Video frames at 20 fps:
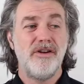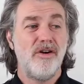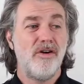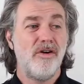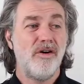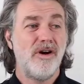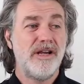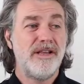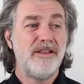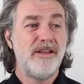you
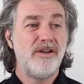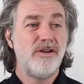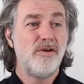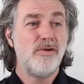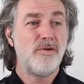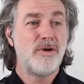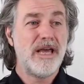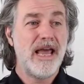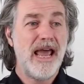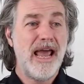know, in the
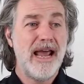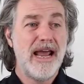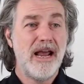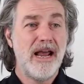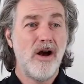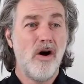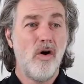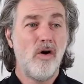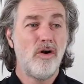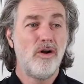
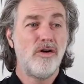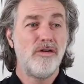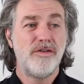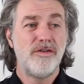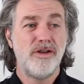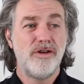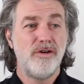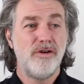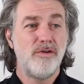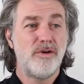UK, all over
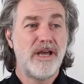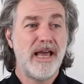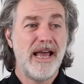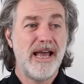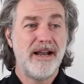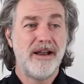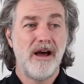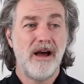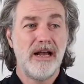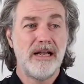the
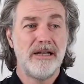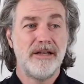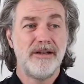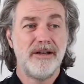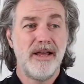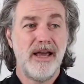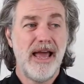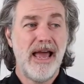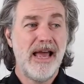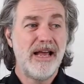UK and
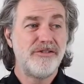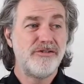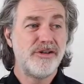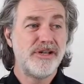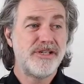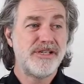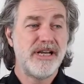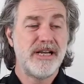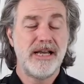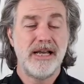Ireland,
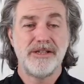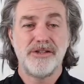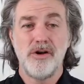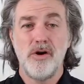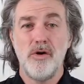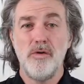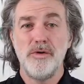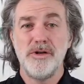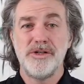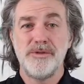hairdressing has
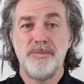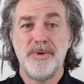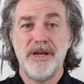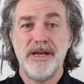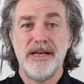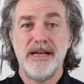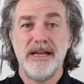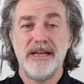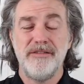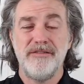always
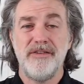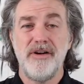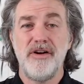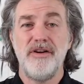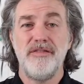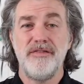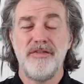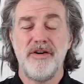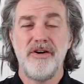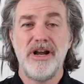been at a
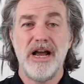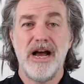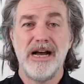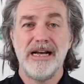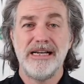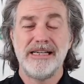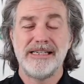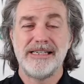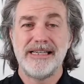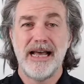very, very
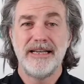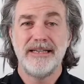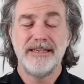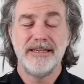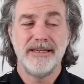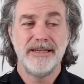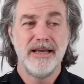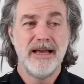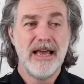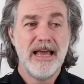high
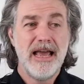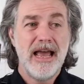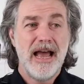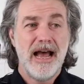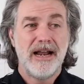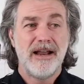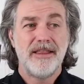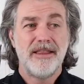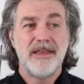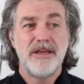standard.
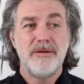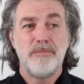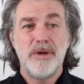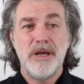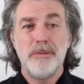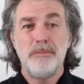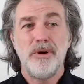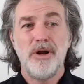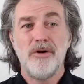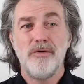And I think
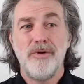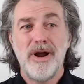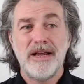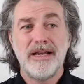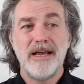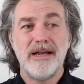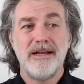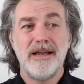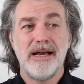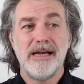people are
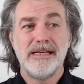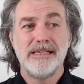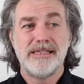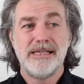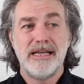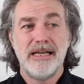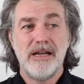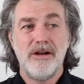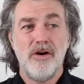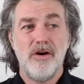
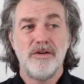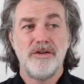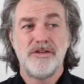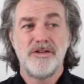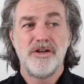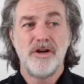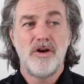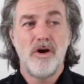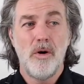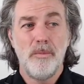recognizing, in order
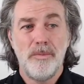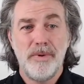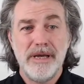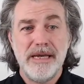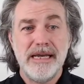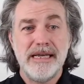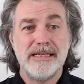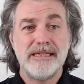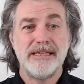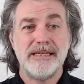to
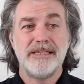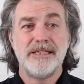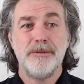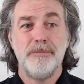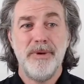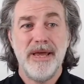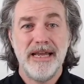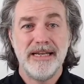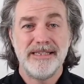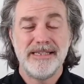compete and to
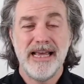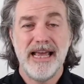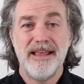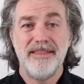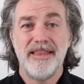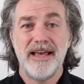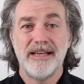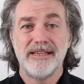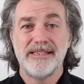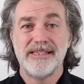
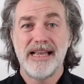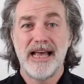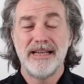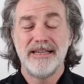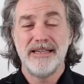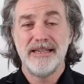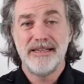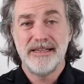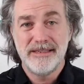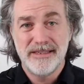maintain that
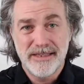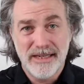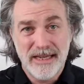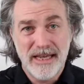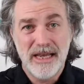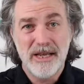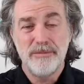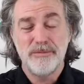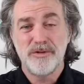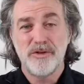standard and to
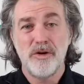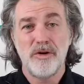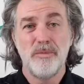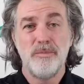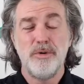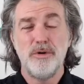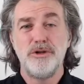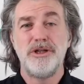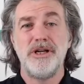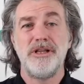keep sort of
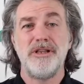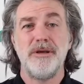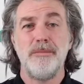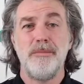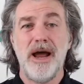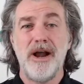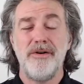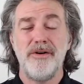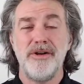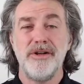pushing the
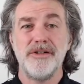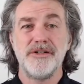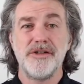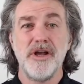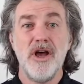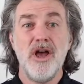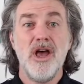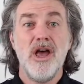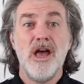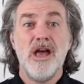barriers,